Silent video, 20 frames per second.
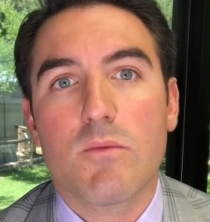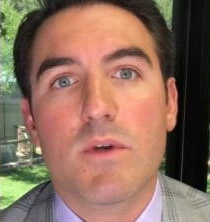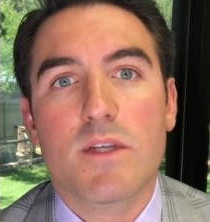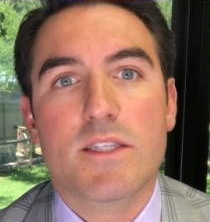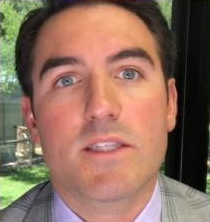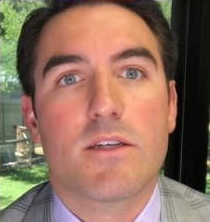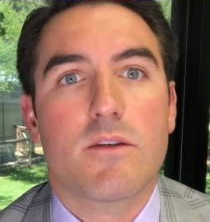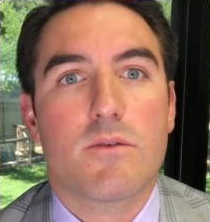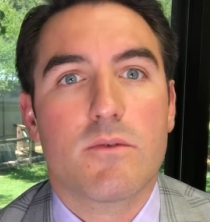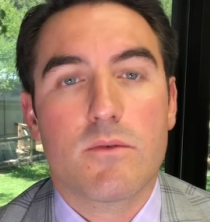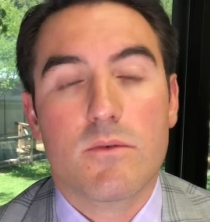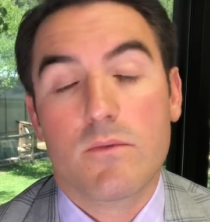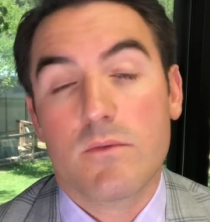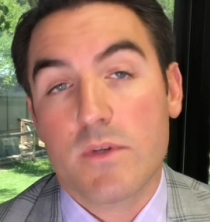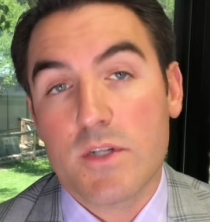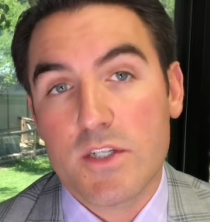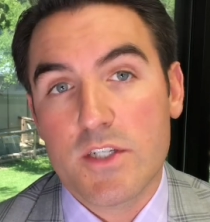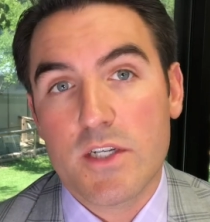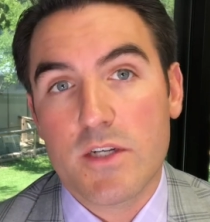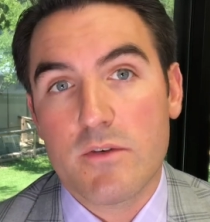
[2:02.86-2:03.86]
once they're
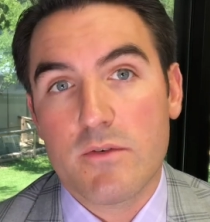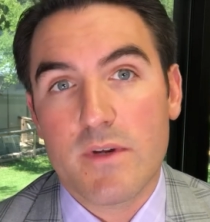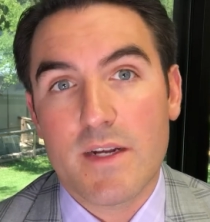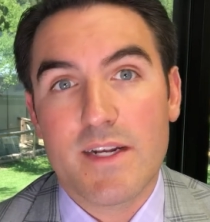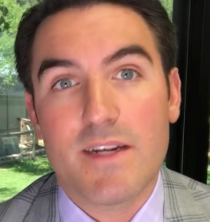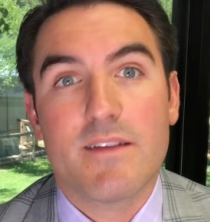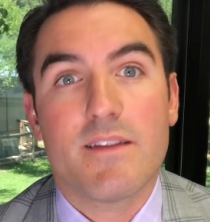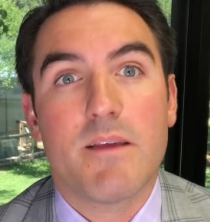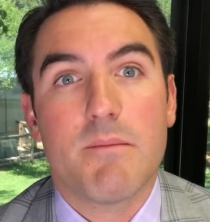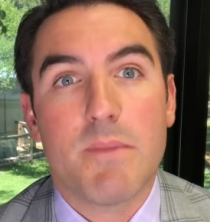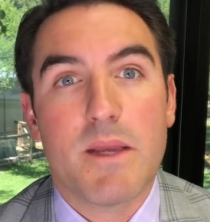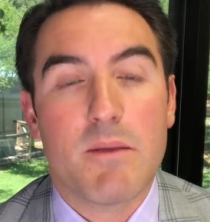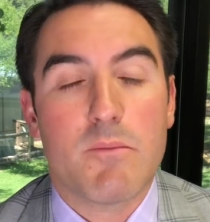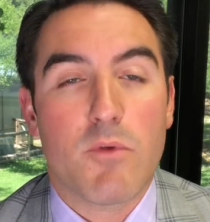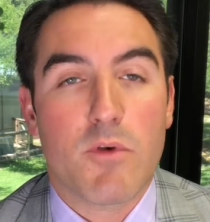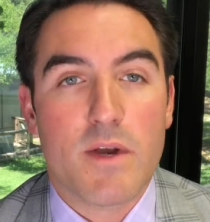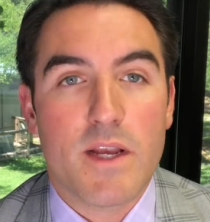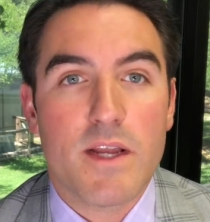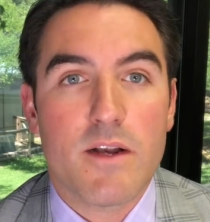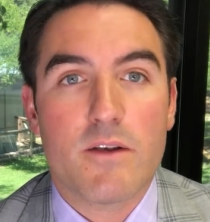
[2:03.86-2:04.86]
regenerated, they make
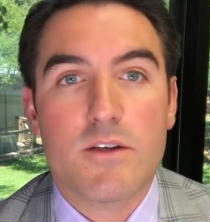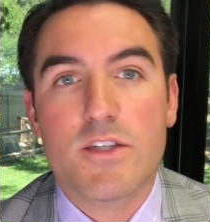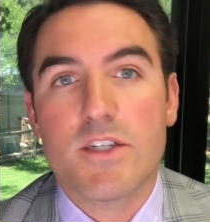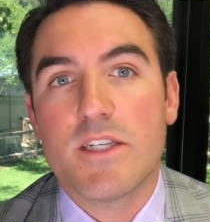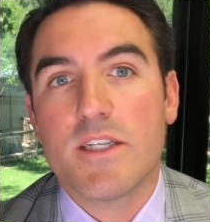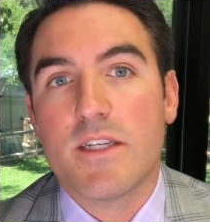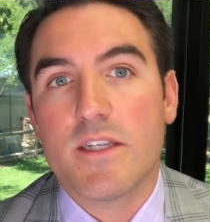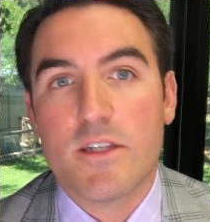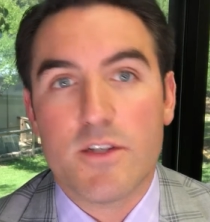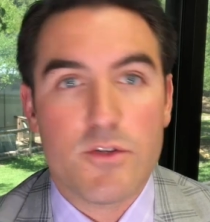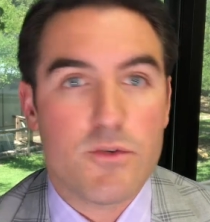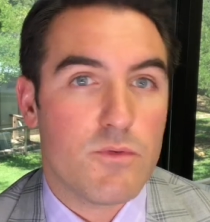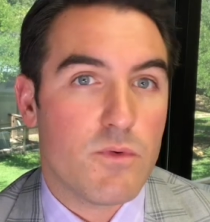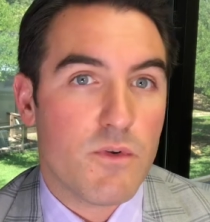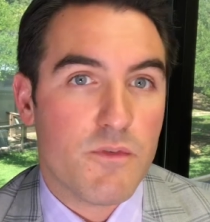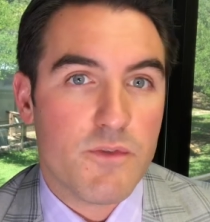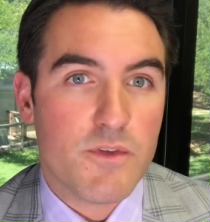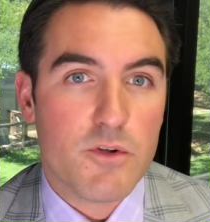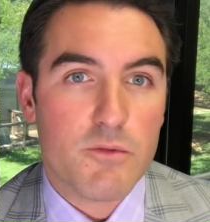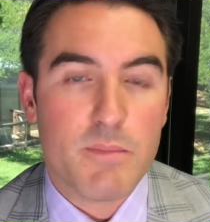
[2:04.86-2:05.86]
more energy and you
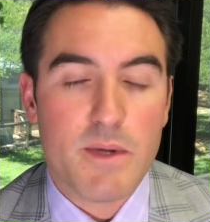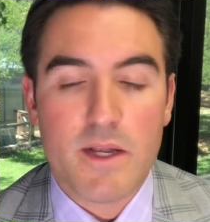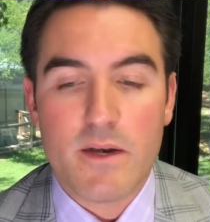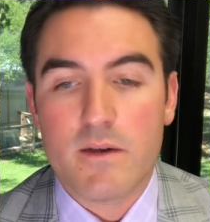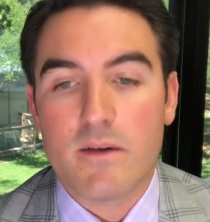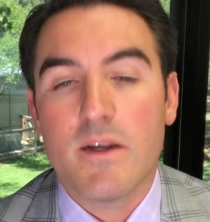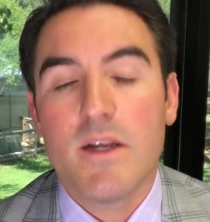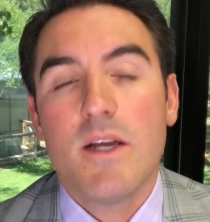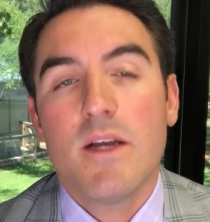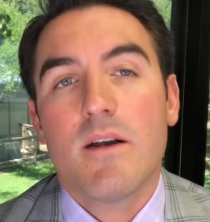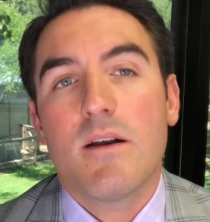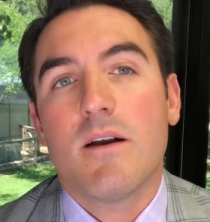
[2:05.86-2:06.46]
will feel better.